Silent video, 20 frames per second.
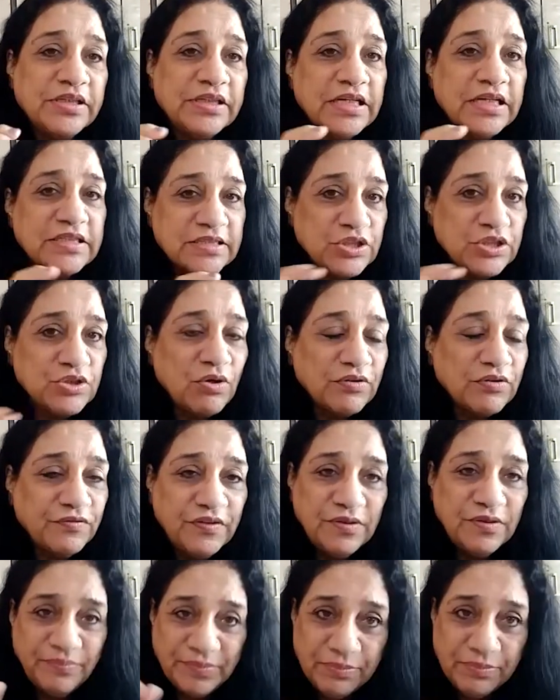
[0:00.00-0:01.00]
And that's a short
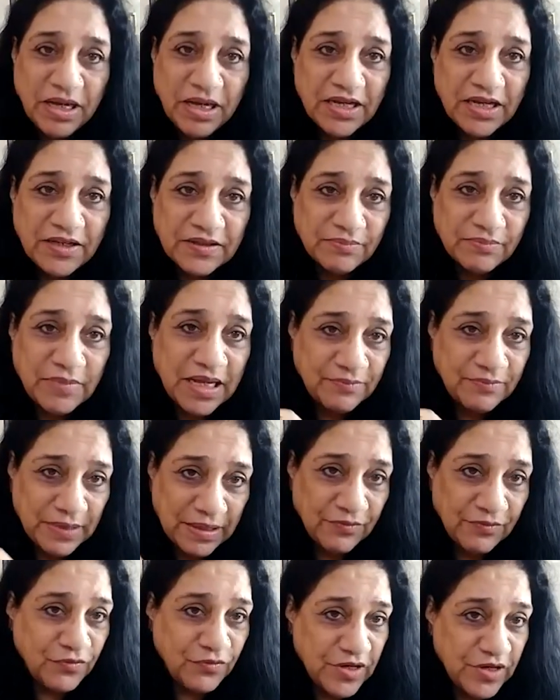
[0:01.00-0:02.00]
film made by
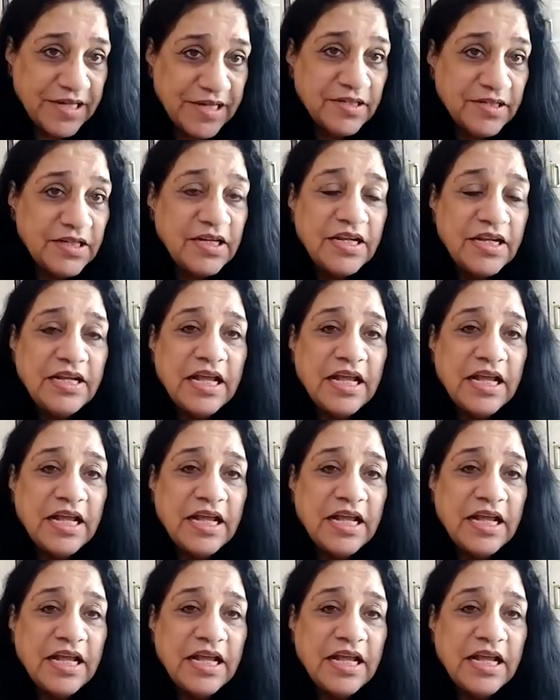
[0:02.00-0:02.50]
my friend.